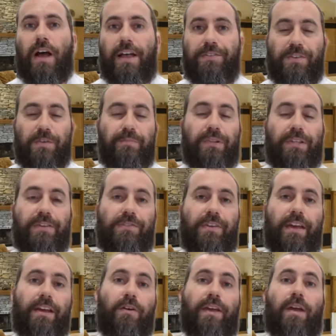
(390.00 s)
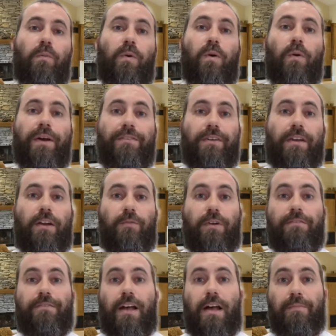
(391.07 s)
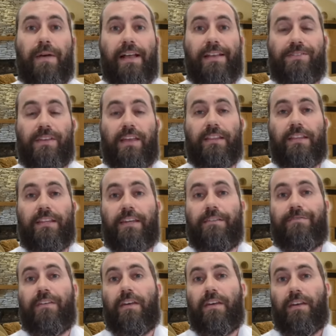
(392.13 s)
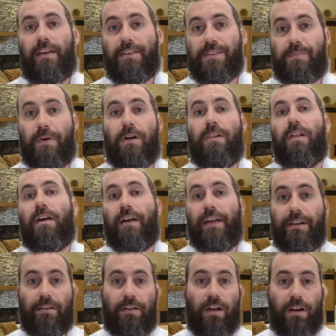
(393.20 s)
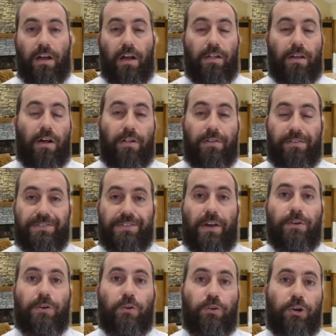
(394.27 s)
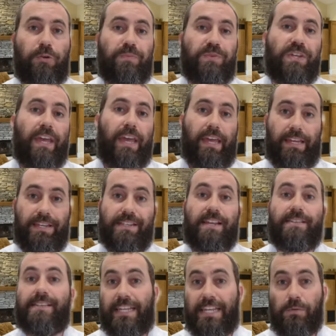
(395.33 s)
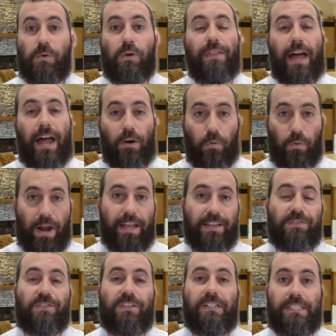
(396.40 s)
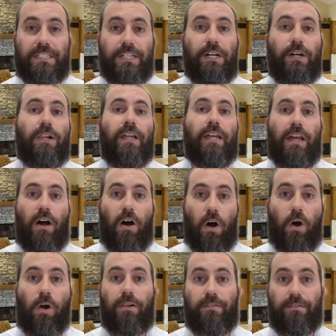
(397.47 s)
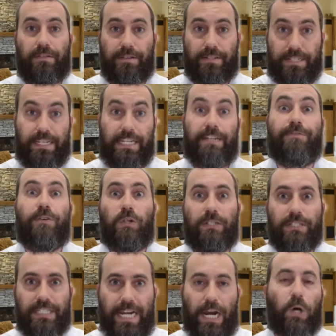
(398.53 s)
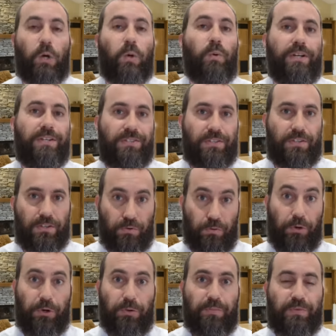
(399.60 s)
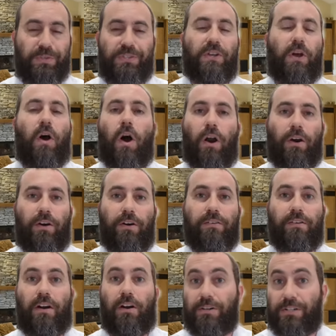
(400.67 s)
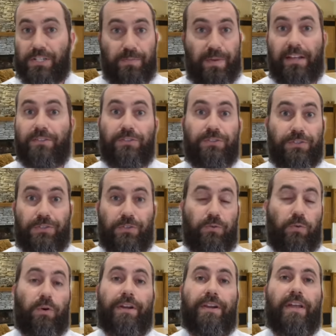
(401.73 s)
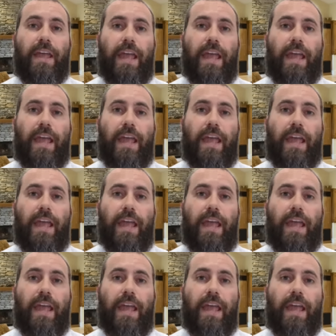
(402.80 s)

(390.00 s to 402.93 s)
simply say, okay, we're going to get rid of Hamas and leave Hezbollah and all of these other groups. He says that he will not rest until all evil terrorist groups are dismantled, destroyed.